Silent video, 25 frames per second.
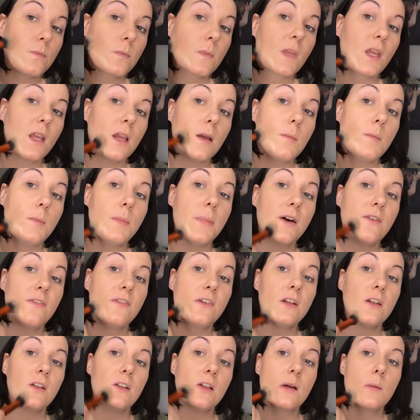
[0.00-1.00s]
and buff
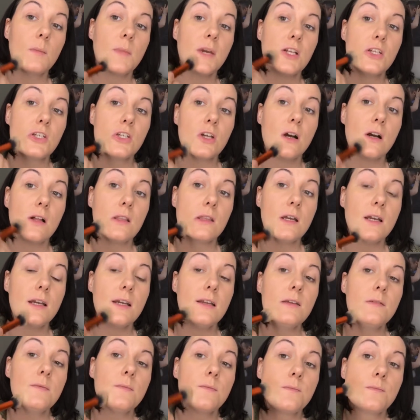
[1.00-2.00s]
it along my
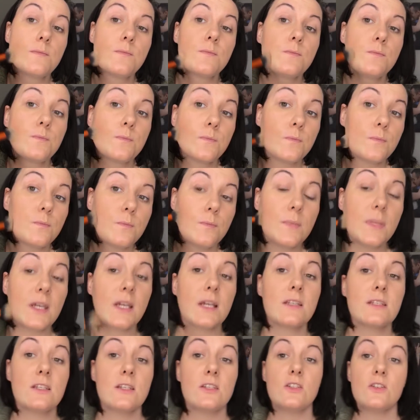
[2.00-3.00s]
jawline,
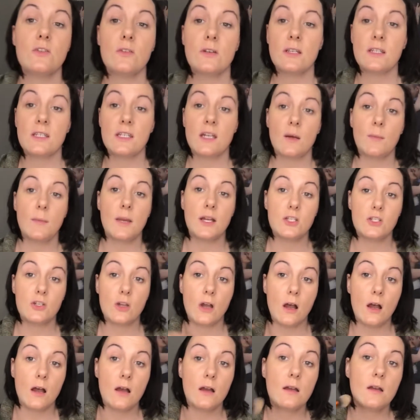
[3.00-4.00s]
because as you can tell, my
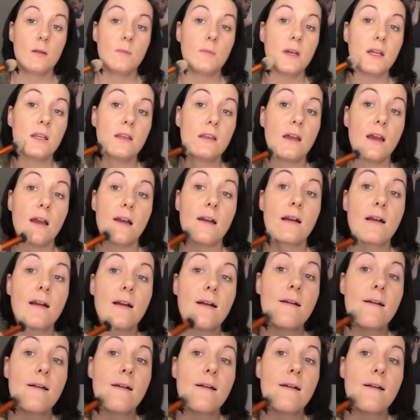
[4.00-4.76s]
jaw and my neck